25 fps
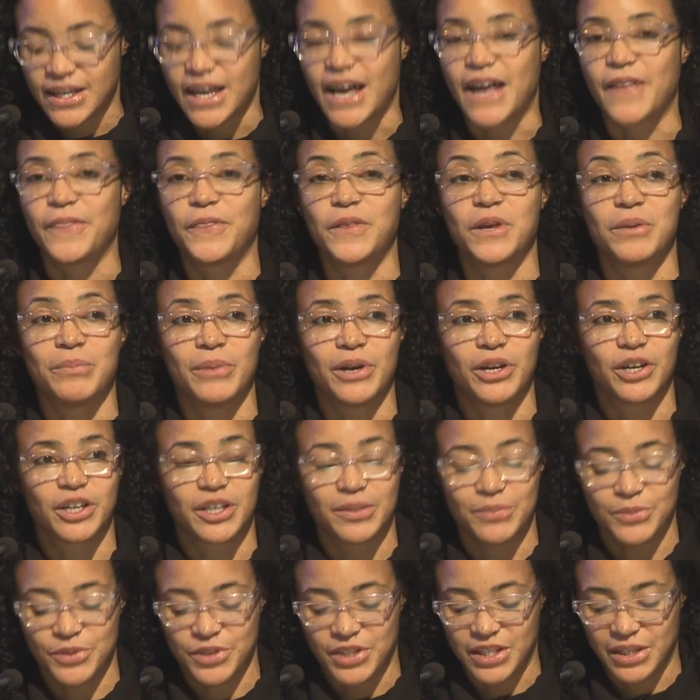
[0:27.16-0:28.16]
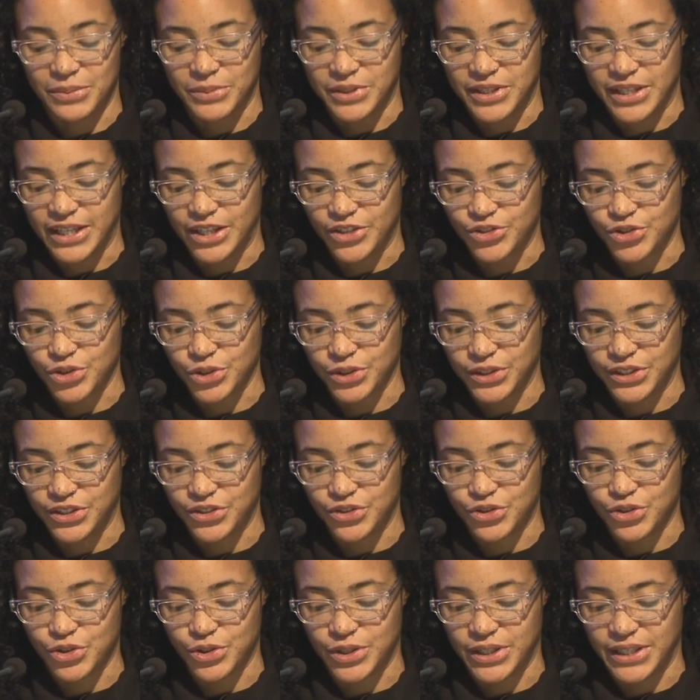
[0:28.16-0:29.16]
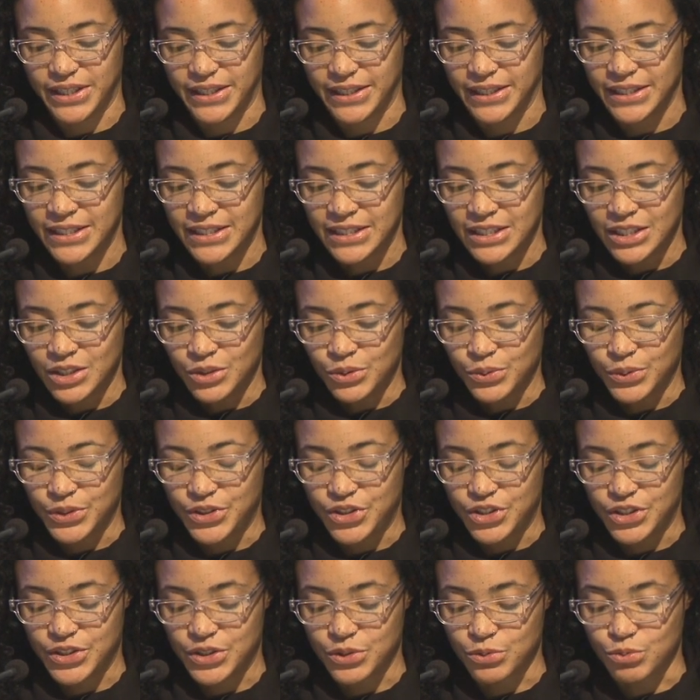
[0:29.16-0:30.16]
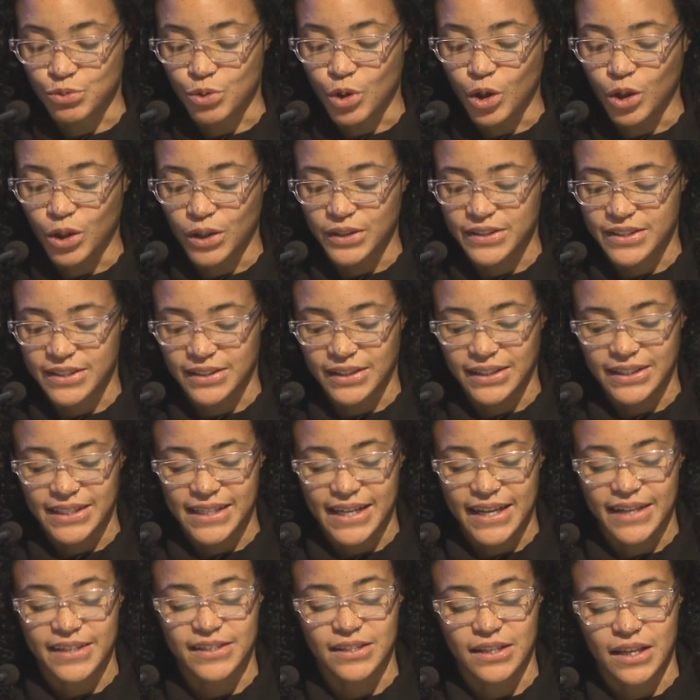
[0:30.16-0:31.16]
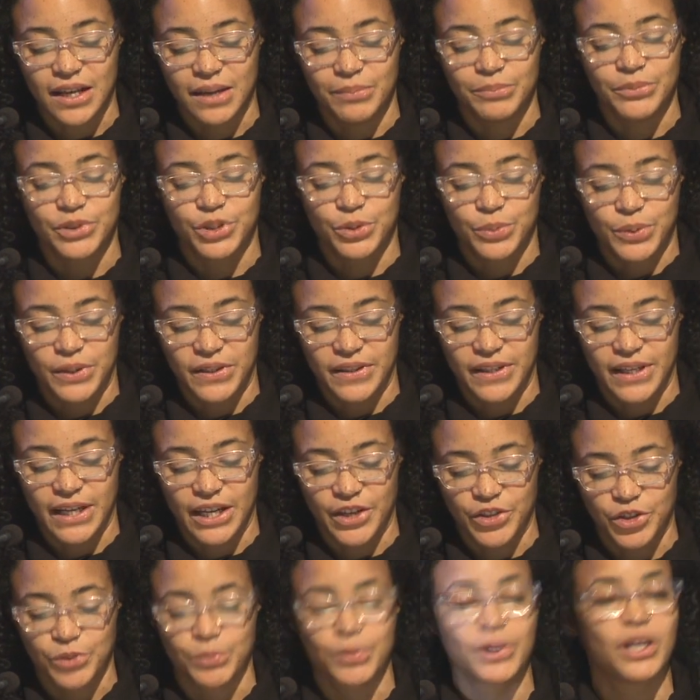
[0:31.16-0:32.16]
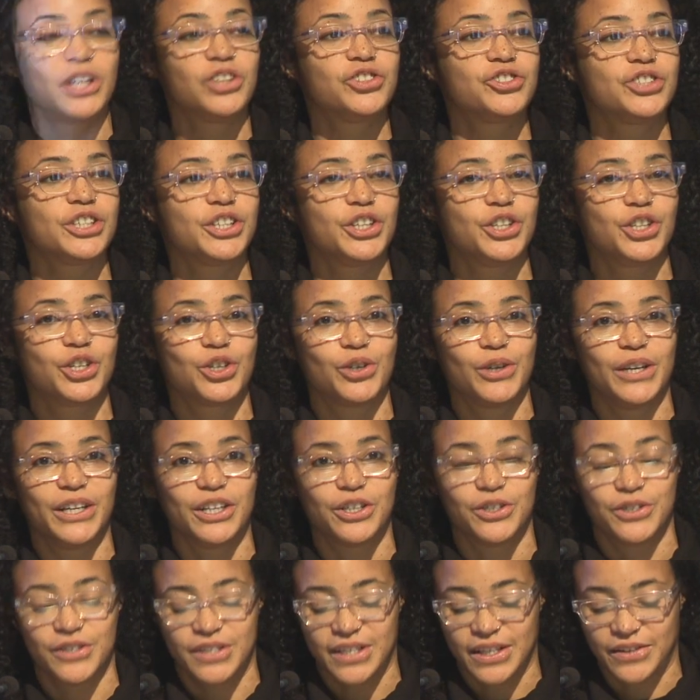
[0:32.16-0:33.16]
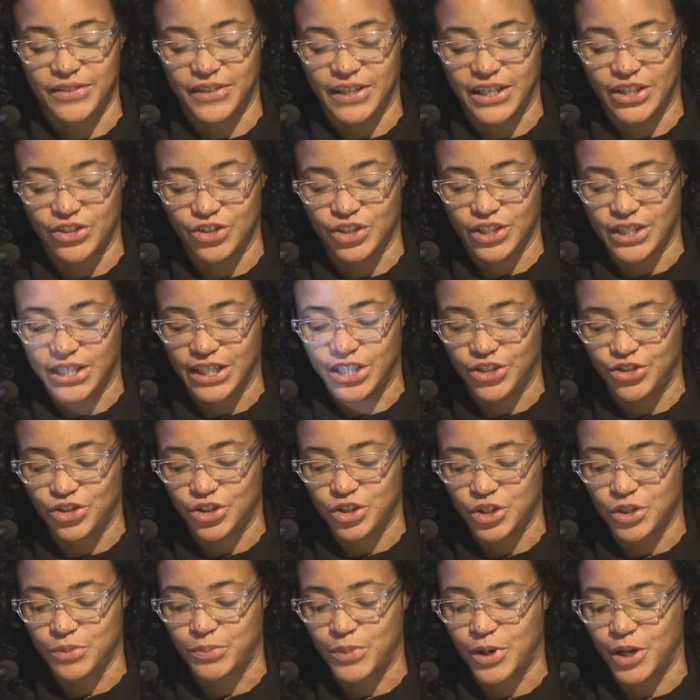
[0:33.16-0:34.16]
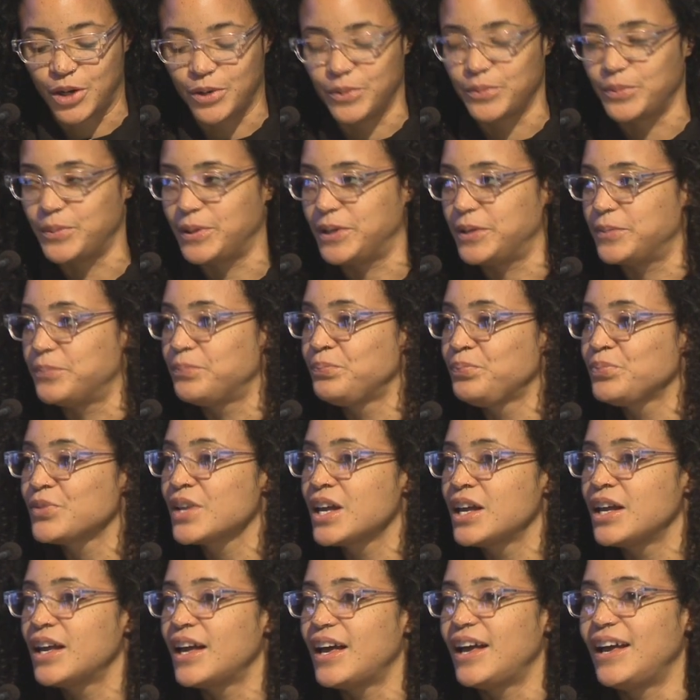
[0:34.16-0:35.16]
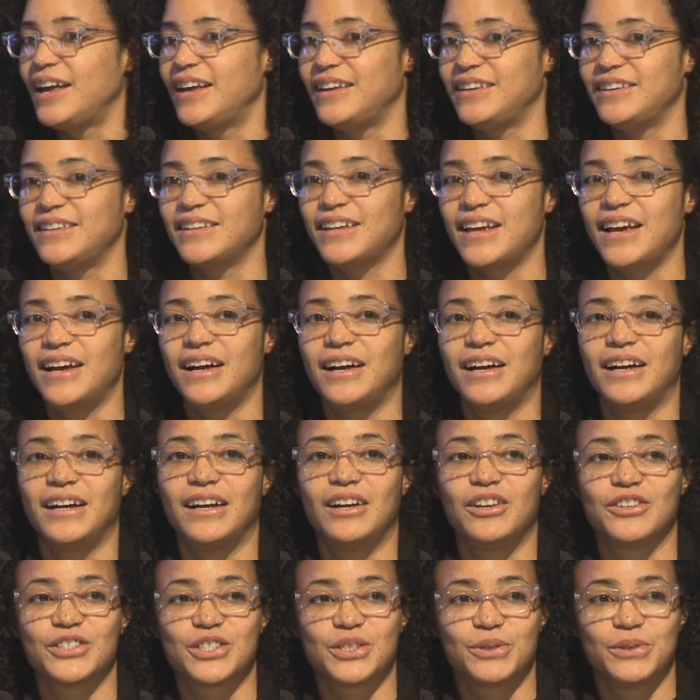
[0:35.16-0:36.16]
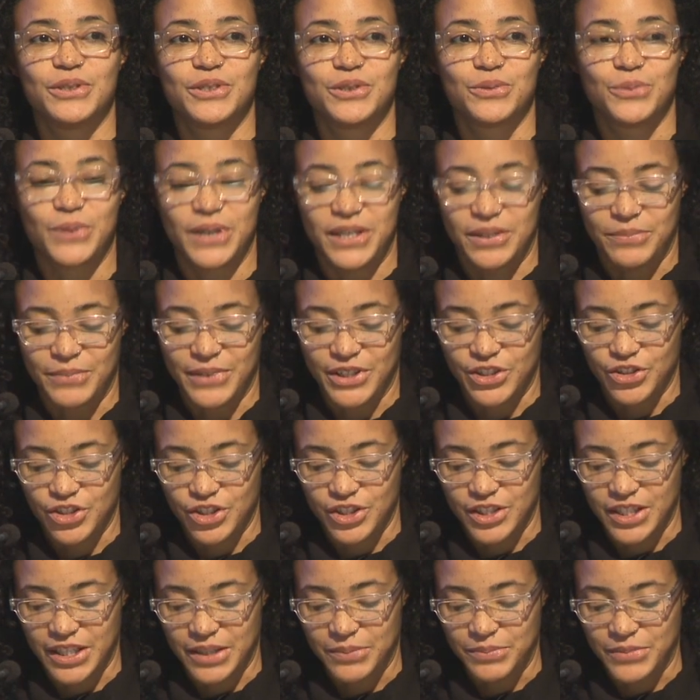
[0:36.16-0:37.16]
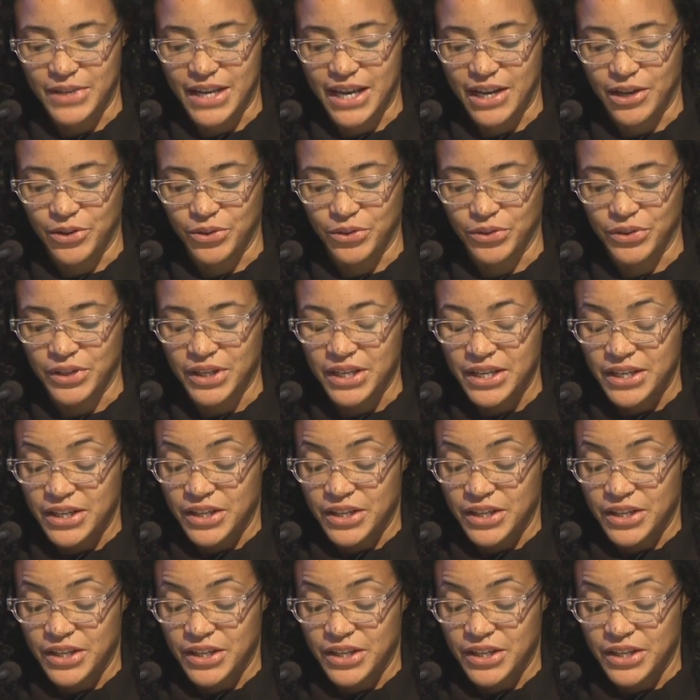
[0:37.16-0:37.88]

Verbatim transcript: at the American Museum of Natural History, which is a role as a liaison between the anthropology curators and the education department. And uh, also, as Wayne mentioned, I'm now